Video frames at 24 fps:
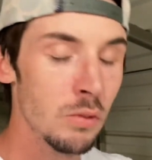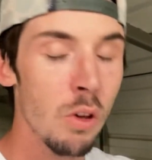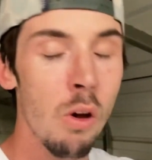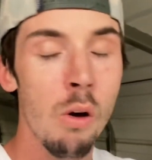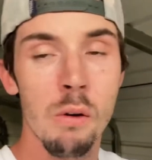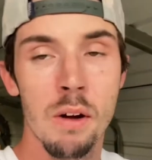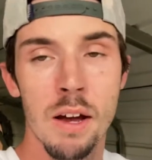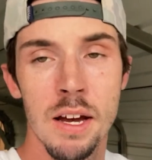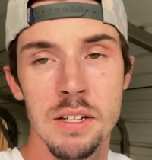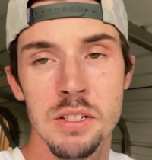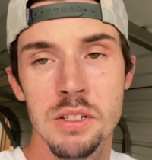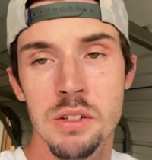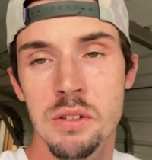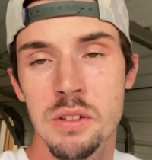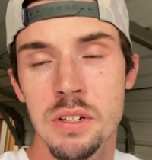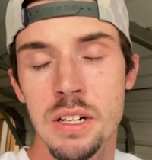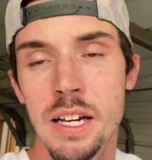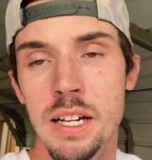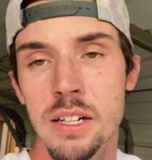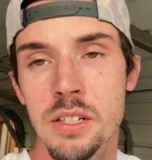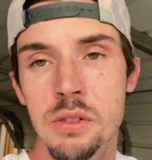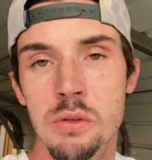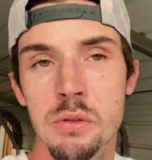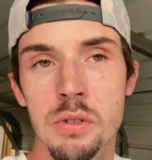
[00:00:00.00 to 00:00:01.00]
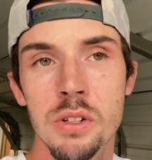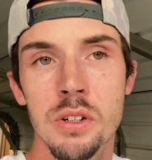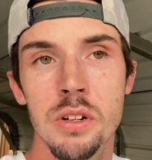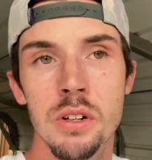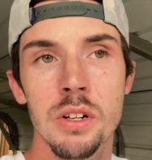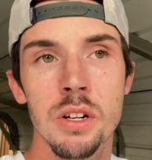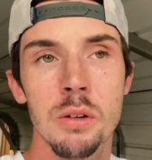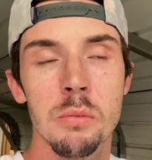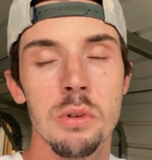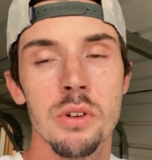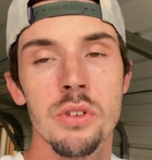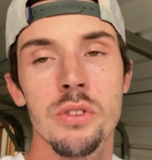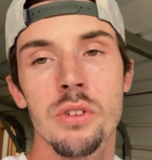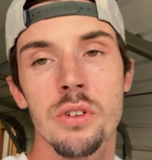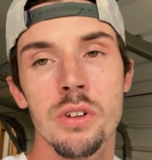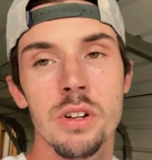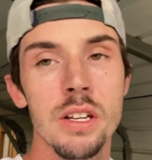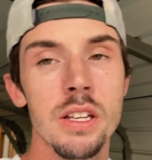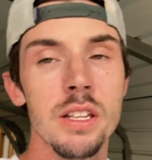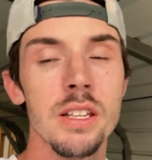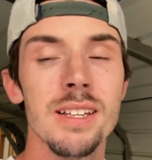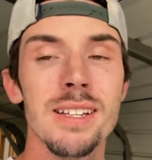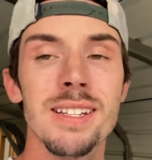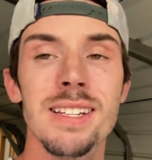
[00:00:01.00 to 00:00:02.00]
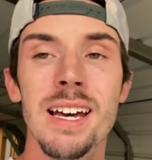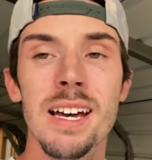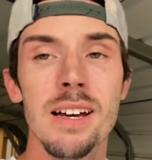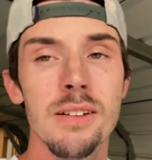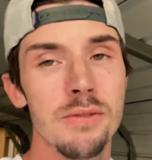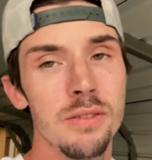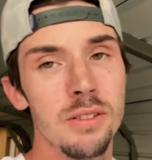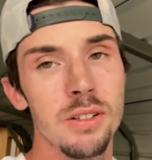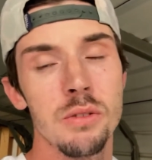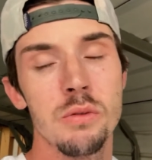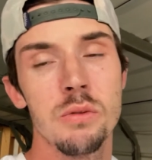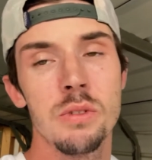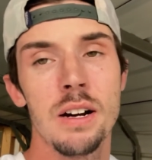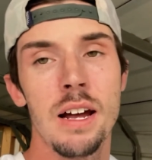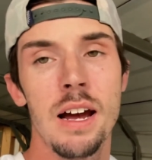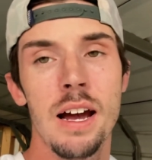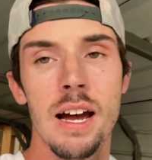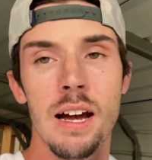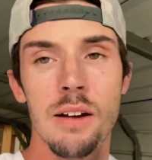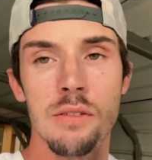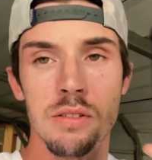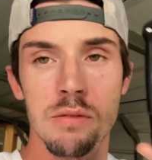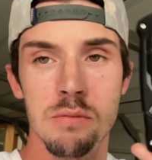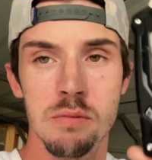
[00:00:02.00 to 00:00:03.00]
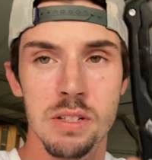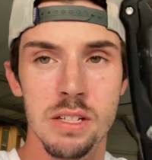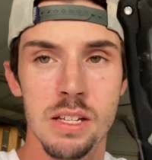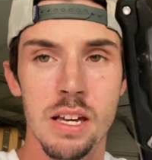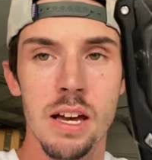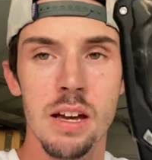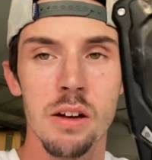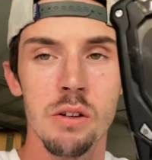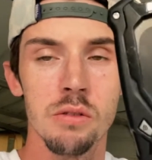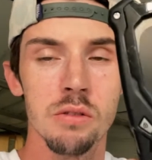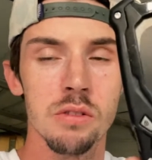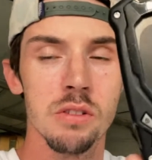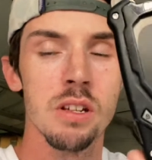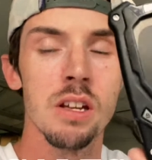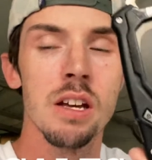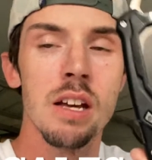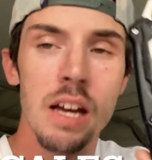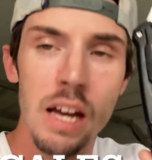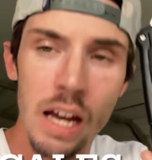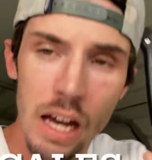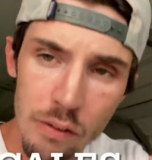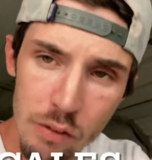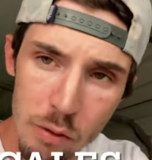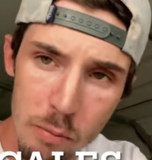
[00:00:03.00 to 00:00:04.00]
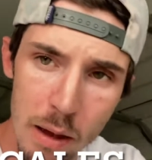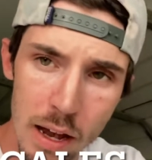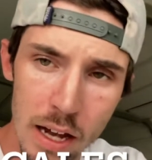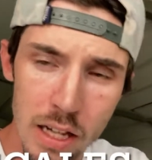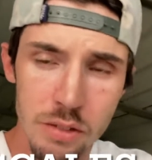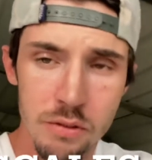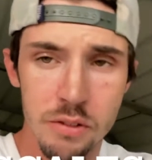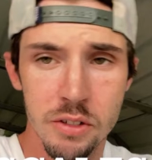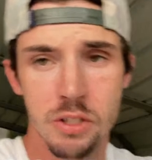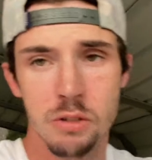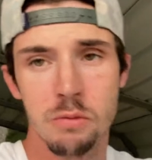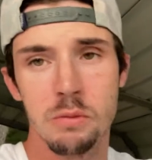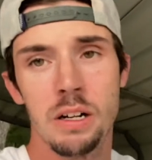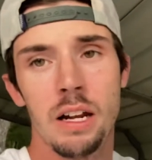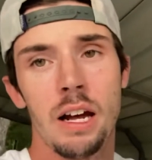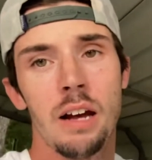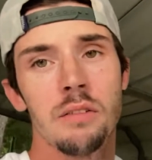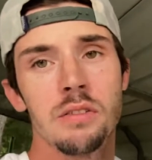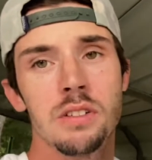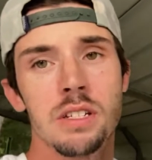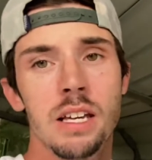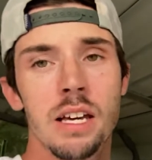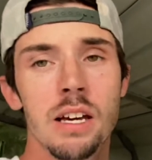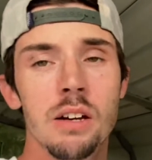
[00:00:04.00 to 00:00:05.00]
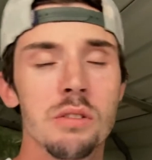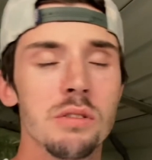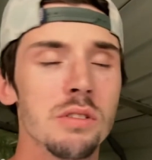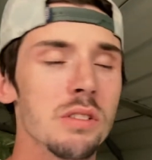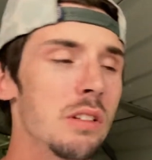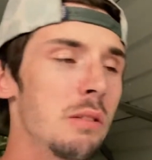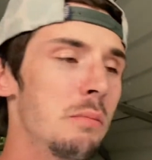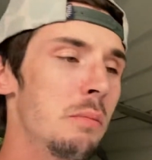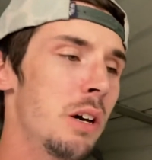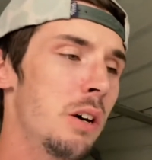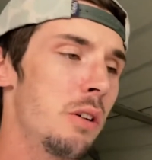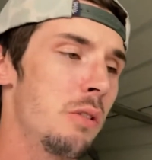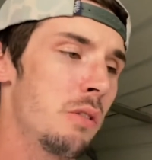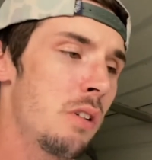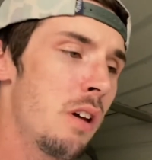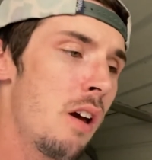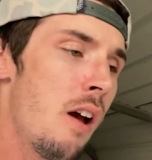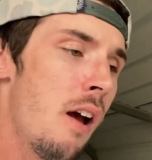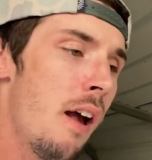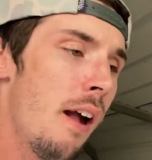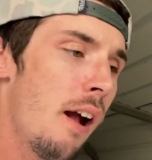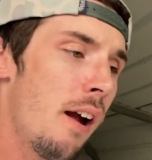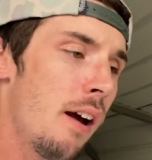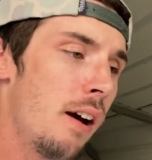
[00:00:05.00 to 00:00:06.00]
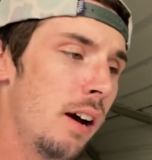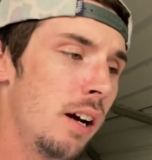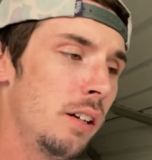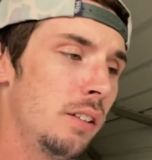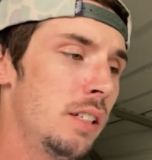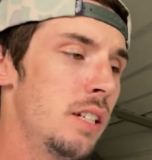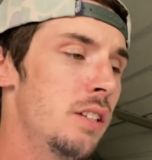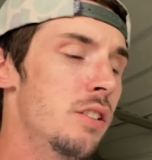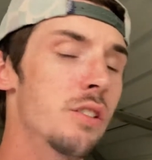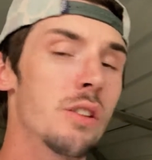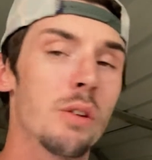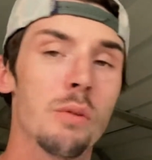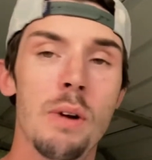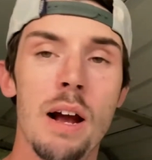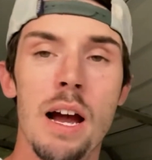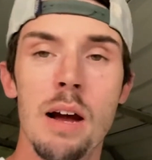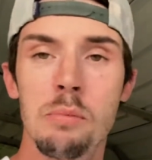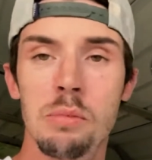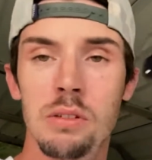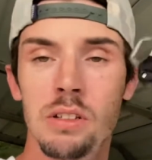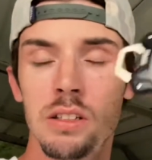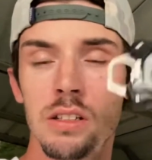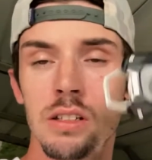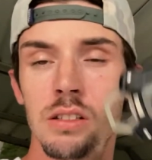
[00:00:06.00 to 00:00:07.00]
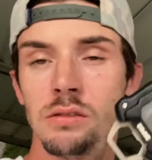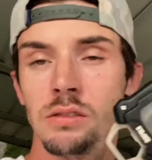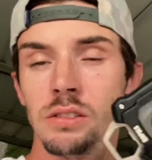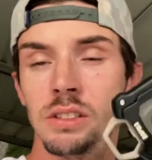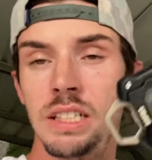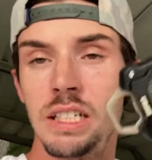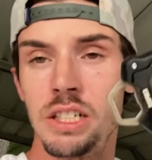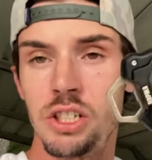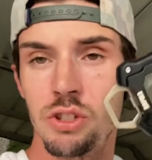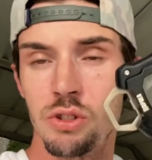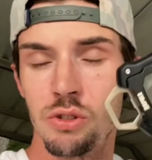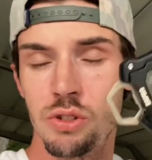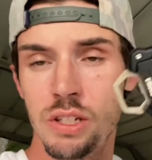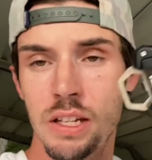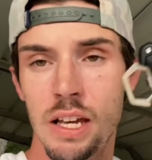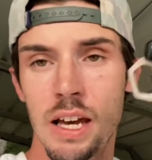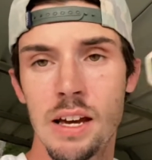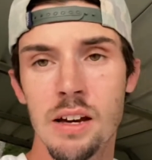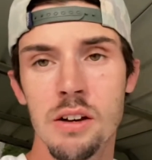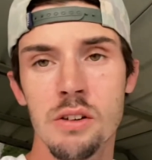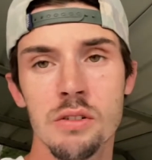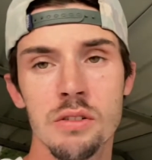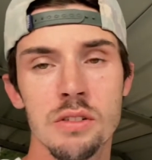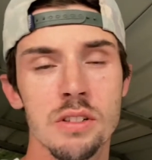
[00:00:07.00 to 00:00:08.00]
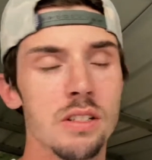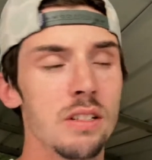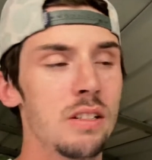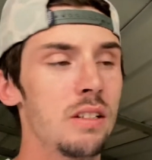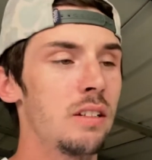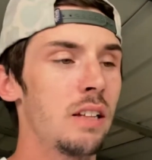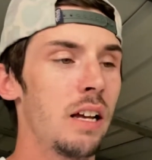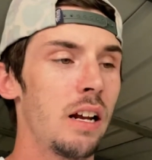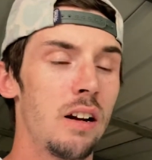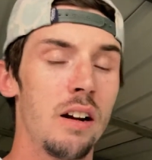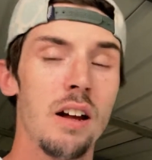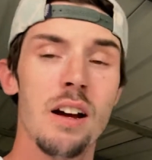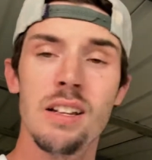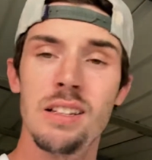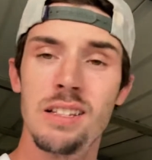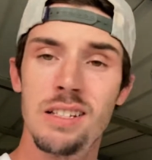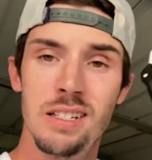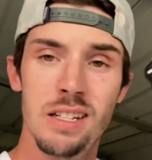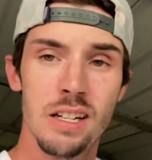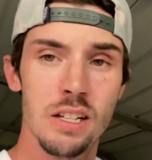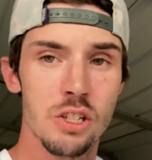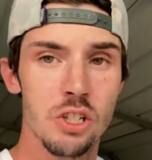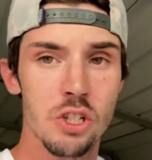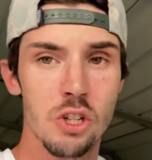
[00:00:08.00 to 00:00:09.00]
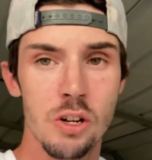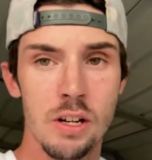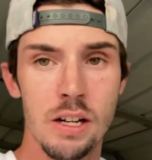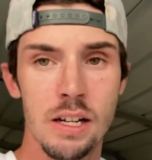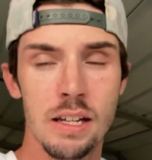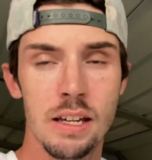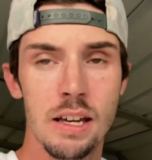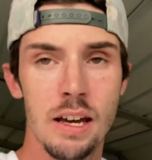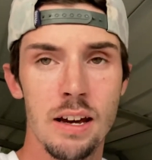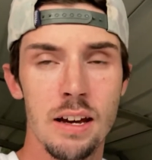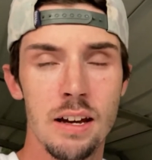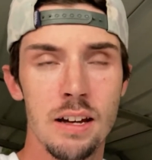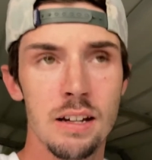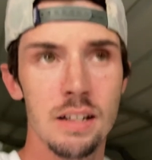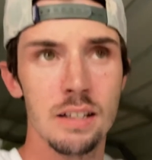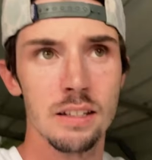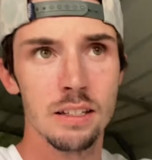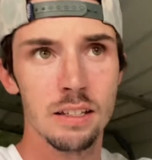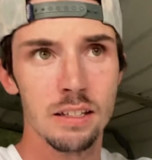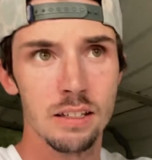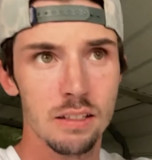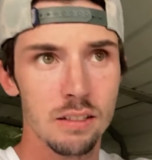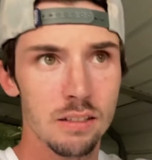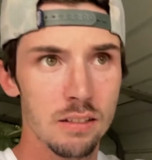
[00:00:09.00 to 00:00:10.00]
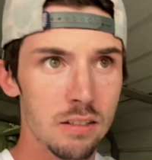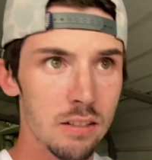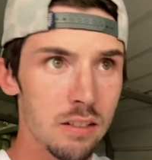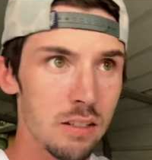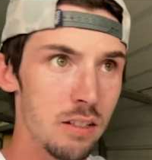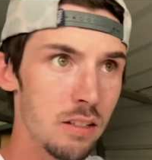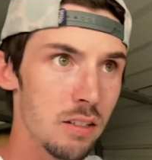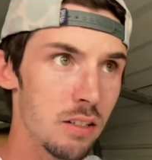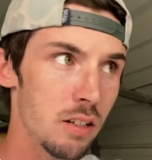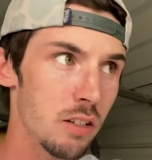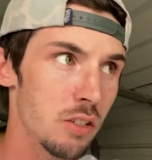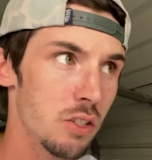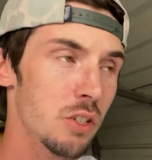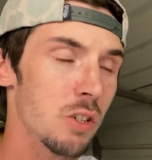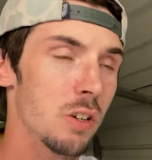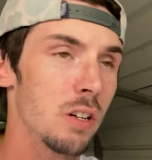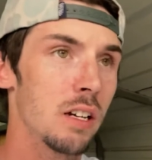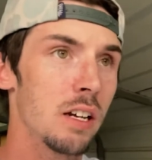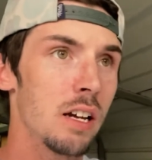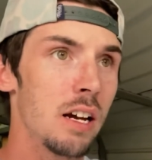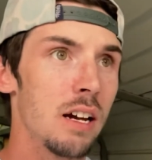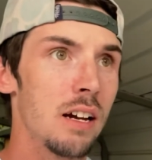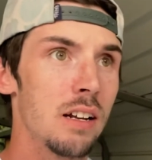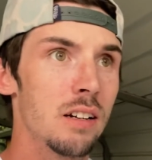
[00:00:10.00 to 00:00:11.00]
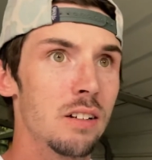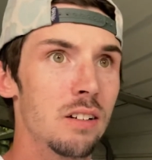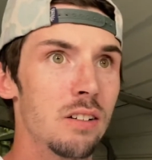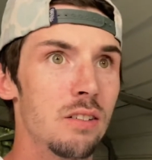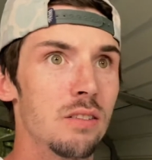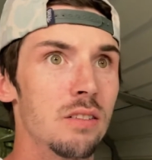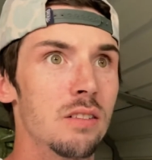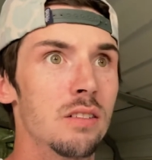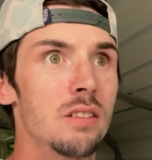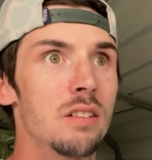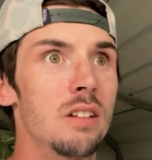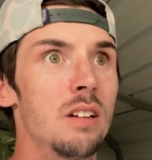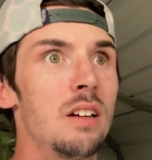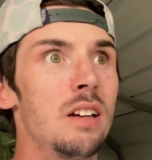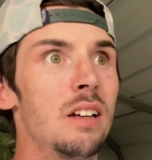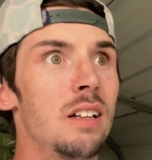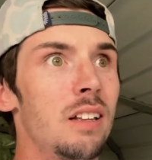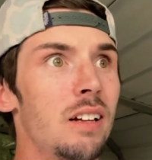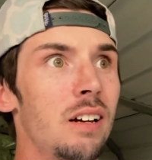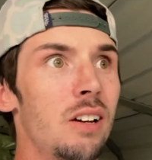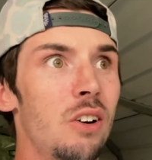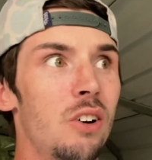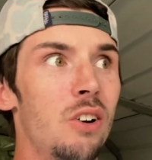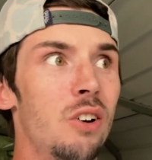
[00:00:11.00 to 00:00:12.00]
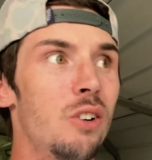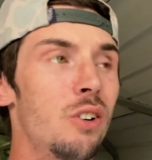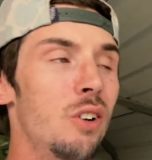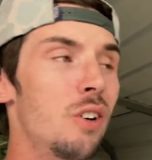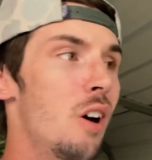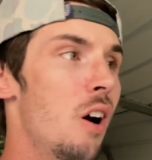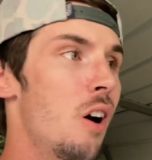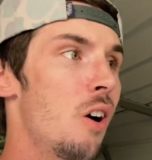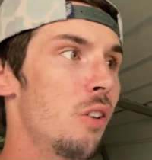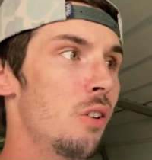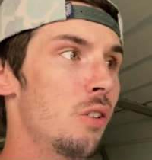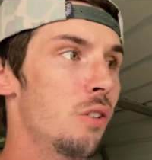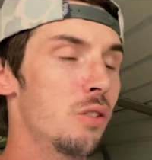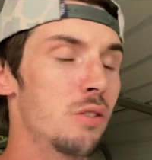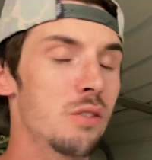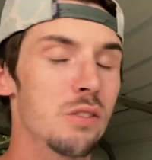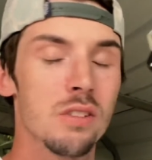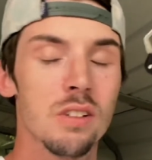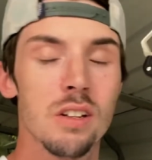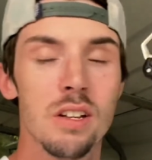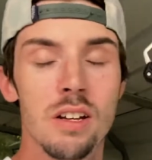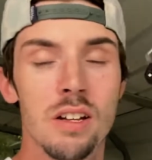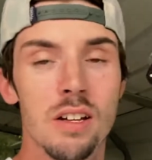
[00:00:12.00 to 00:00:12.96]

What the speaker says: Okay, so the next one, number 3, you definitely want to have some scales. Every bass fisherman have scales in the boat. These are the Rapala digital scales. They're not the touchscreen kind. I think the touchscreen kind costs like $100.